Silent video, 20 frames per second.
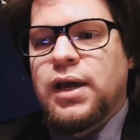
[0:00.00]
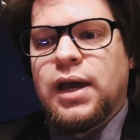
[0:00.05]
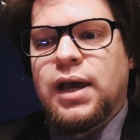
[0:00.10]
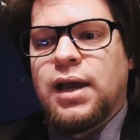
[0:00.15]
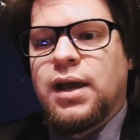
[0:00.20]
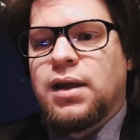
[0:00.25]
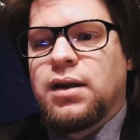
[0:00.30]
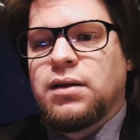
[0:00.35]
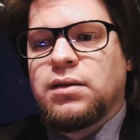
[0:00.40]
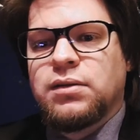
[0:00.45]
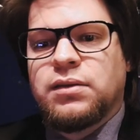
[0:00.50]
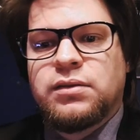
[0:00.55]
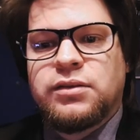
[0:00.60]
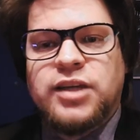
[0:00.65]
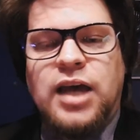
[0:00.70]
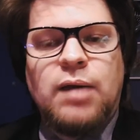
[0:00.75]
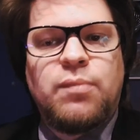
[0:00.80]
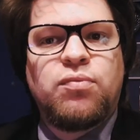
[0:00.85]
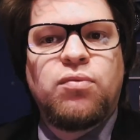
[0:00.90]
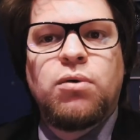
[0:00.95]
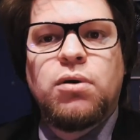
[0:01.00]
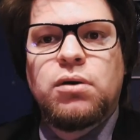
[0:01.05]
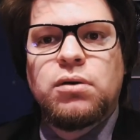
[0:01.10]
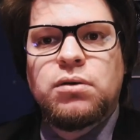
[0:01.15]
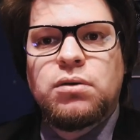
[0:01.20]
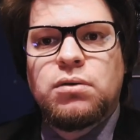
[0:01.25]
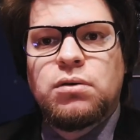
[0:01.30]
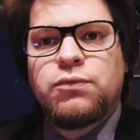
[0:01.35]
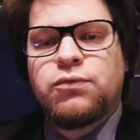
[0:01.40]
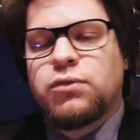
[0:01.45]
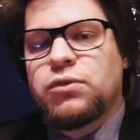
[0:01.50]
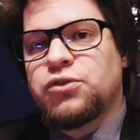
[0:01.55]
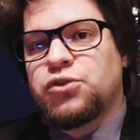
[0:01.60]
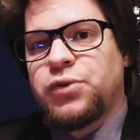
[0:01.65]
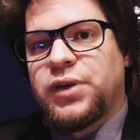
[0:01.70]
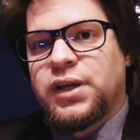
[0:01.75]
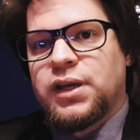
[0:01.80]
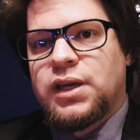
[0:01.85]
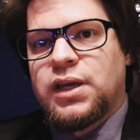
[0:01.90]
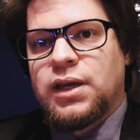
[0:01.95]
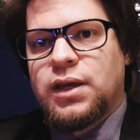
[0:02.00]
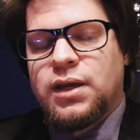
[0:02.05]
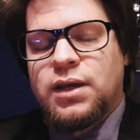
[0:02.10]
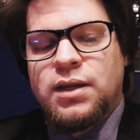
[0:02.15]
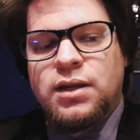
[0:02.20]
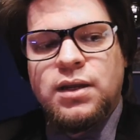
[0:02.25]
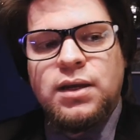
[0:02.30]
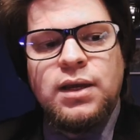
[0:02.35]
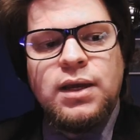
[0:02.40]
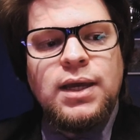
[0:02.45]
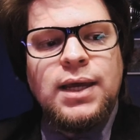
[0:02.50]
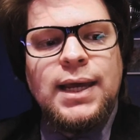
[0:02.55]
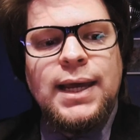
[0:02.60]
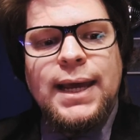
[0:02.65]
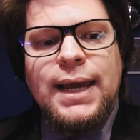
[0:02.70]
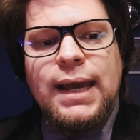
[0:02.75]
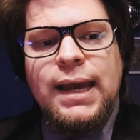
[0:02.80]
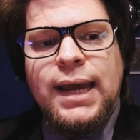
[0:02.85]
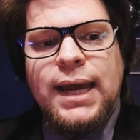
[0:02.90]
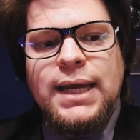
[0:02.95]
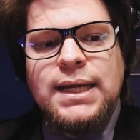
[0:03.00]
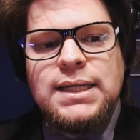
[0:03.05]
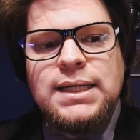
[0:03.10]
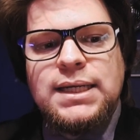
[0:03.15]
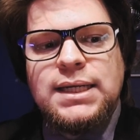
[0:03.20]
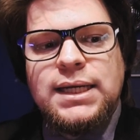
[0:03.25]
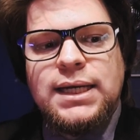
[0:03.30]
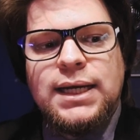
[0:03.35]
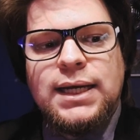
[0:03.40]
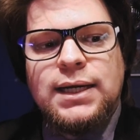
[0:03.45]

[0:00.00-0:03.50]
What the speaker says: and tap water for drinking, and